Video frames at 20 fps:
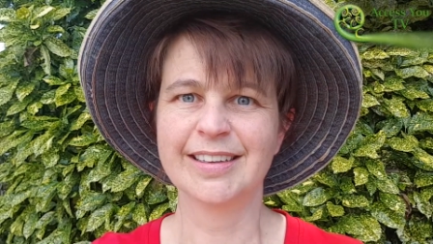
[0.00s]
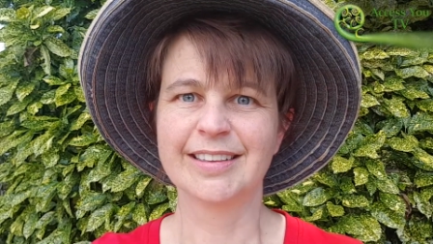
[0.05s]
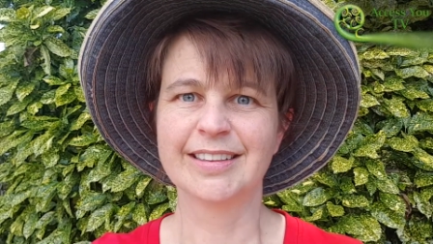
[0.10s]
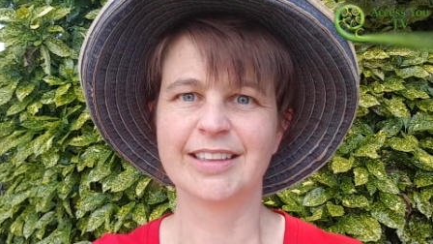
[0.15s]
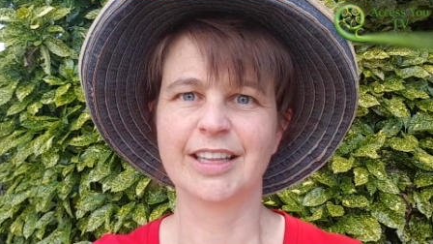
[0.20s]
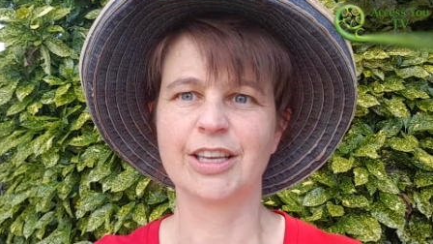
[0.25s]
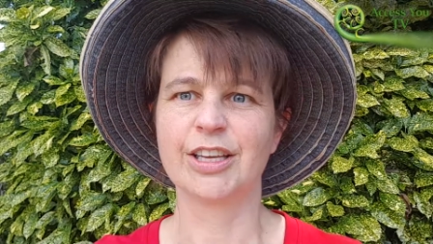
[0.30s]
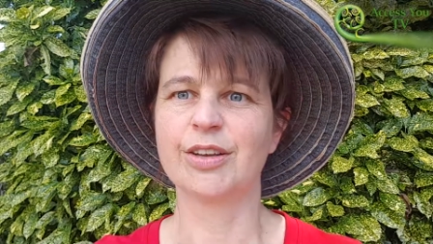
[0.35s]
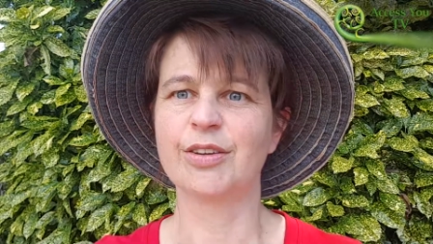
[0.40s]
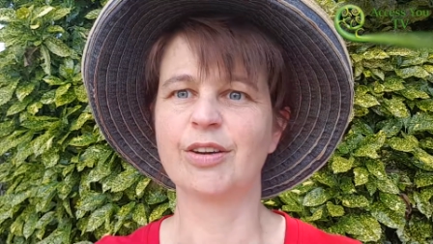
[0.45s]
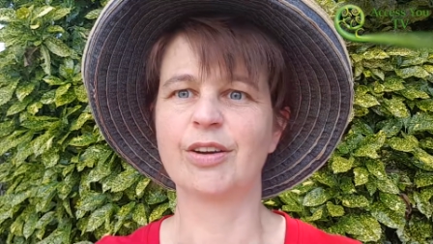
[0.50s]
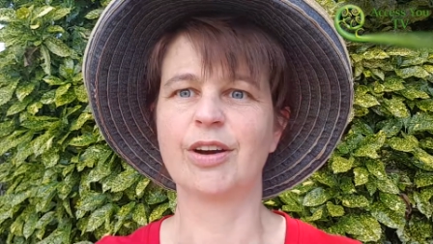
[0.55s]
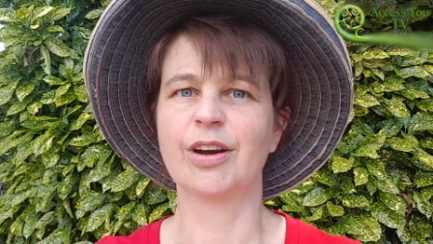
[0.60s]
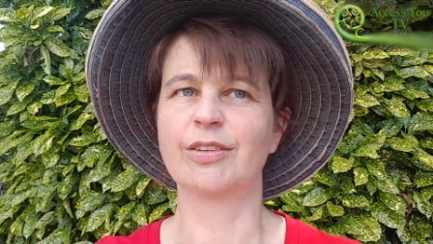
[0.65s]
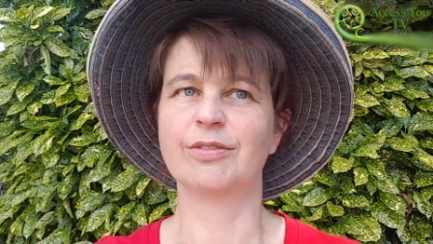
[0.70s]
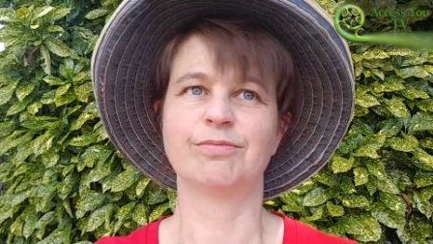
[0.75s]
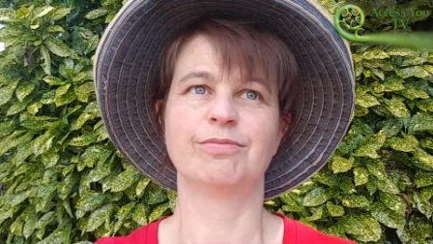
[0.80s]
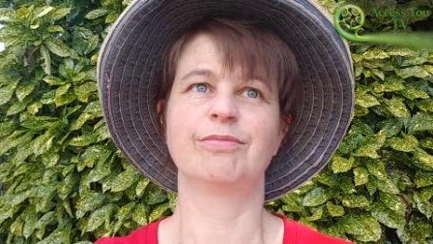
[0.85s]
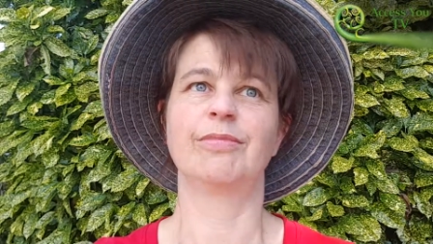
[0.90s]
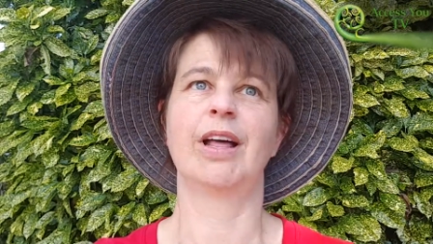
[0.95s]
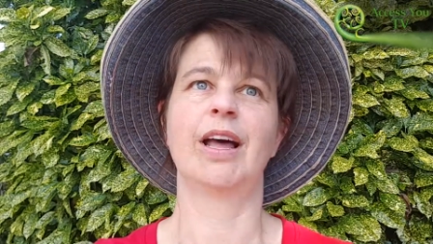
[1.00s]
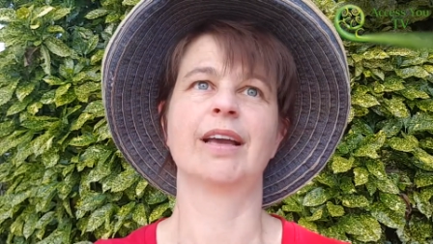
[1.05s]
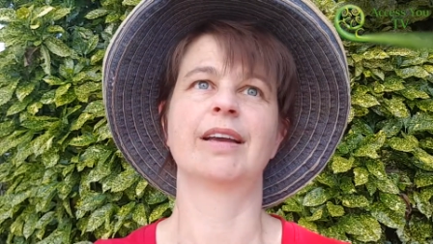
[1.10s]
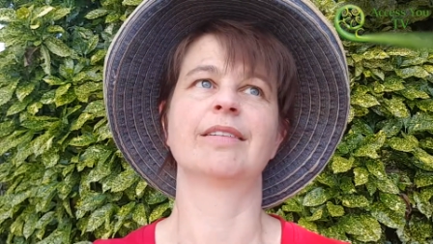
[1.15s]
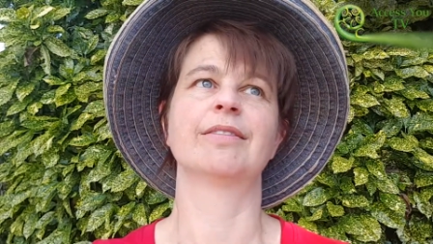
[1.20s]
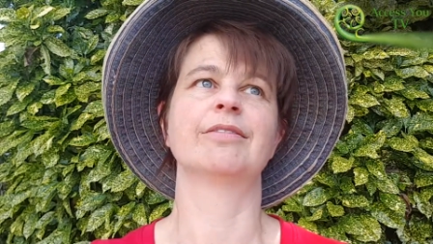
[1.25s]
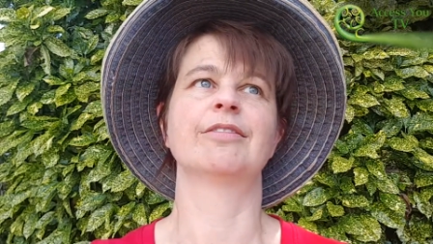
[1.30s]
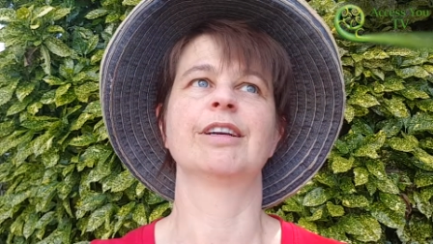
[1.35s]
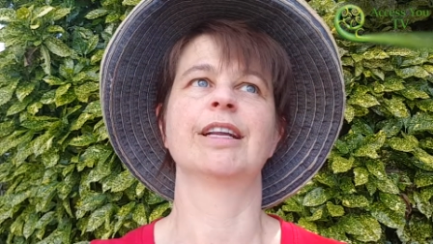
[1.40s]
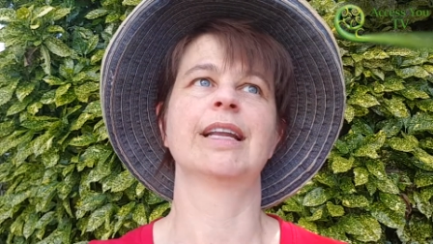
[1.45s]
that you're like
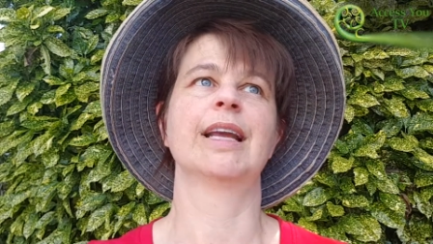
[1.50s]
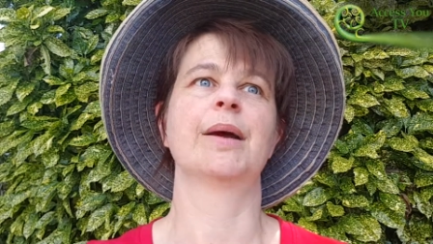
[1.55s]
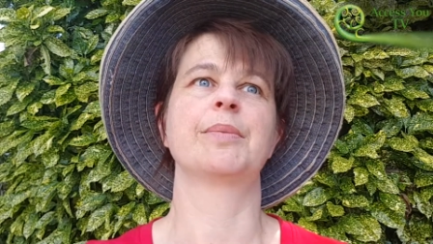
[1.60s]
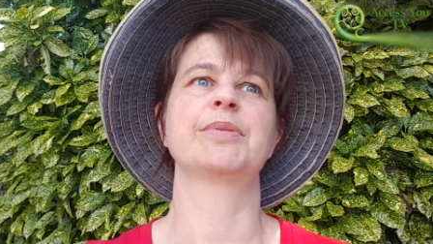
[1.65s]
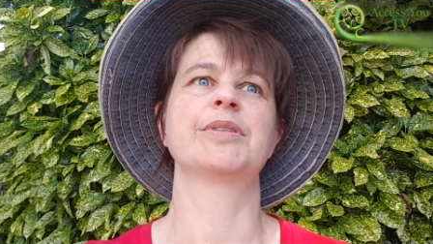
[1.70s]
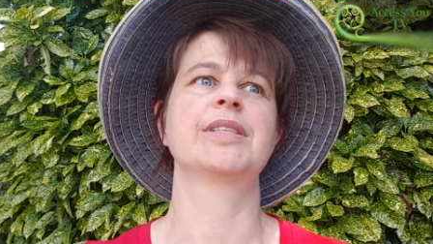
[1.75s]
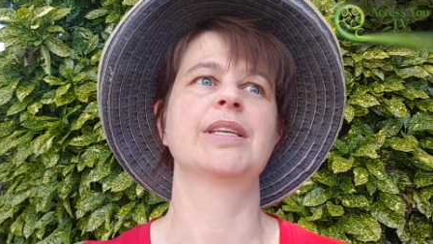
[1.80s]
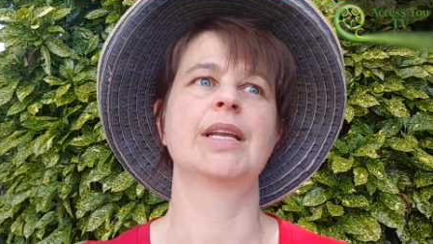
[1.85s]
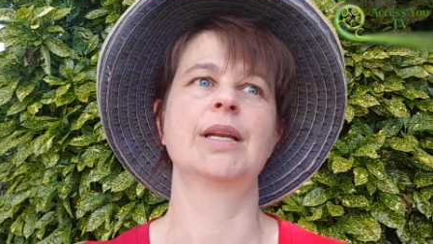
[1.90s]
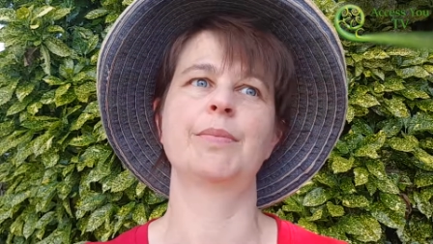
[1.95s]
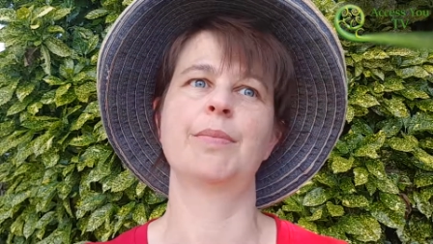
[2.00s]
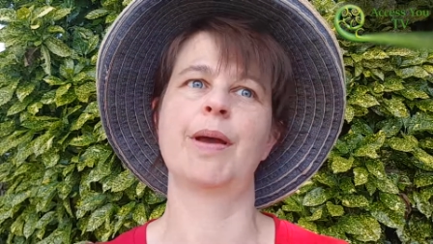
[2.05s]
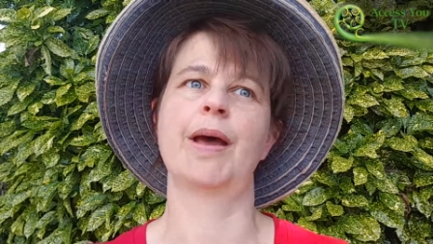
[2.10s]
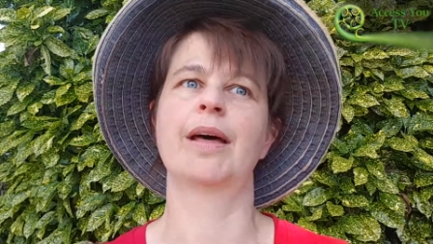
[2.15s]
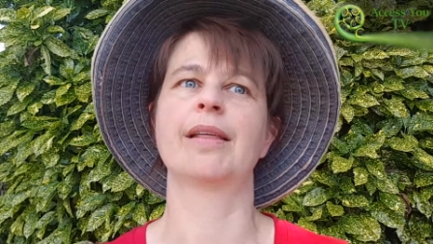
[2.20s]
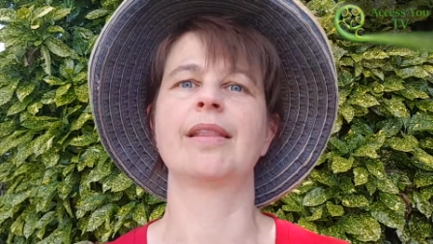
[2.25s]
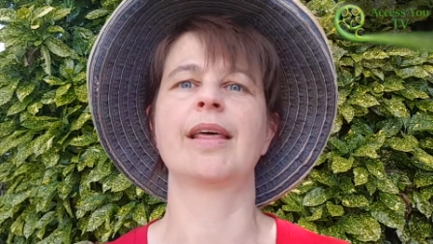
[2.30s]
really upset about